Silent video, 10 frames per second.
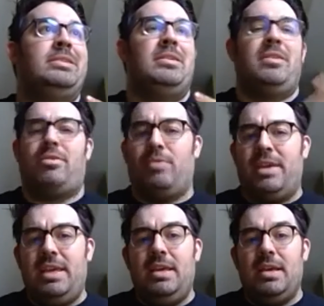
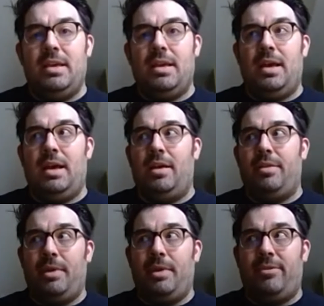three
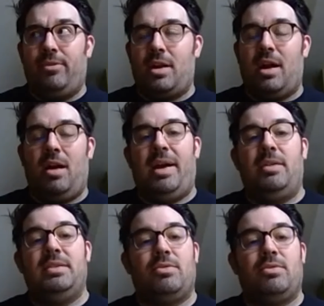or four
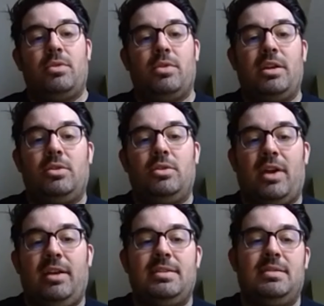compounds through clinical
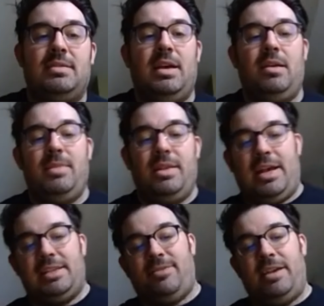trials in the
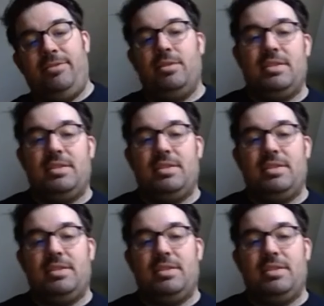last 5 years,